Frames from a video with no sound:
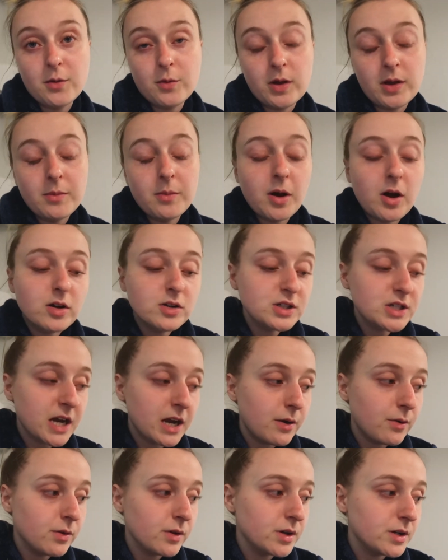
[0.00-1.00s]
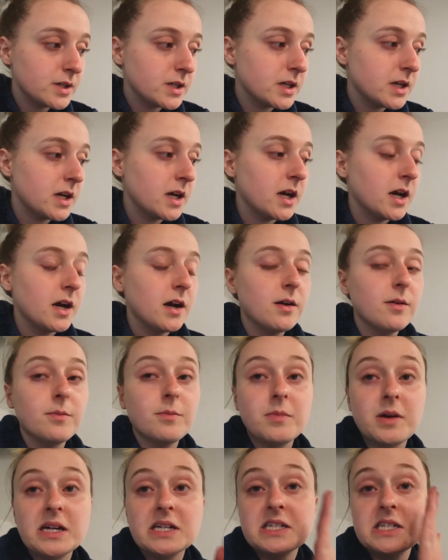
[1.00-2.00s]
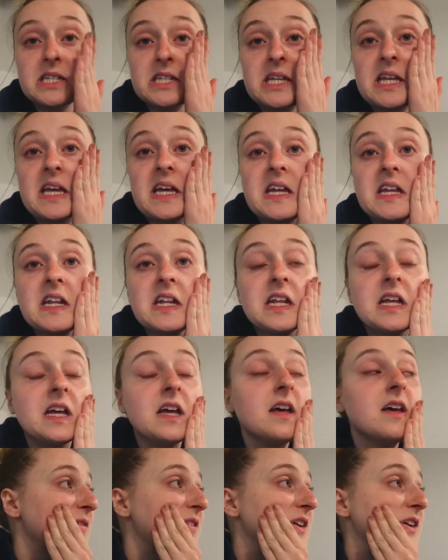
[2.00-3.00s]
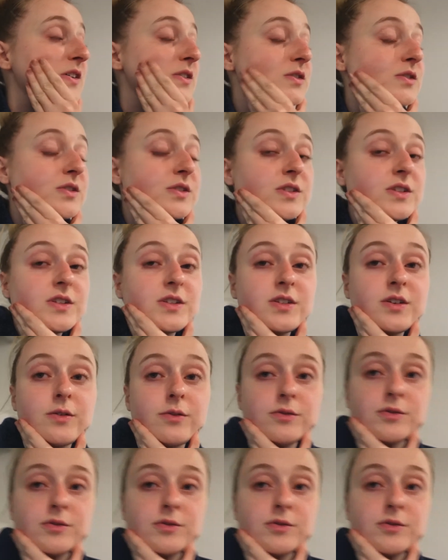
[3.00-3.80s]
well, I'm all showered. My skin feels so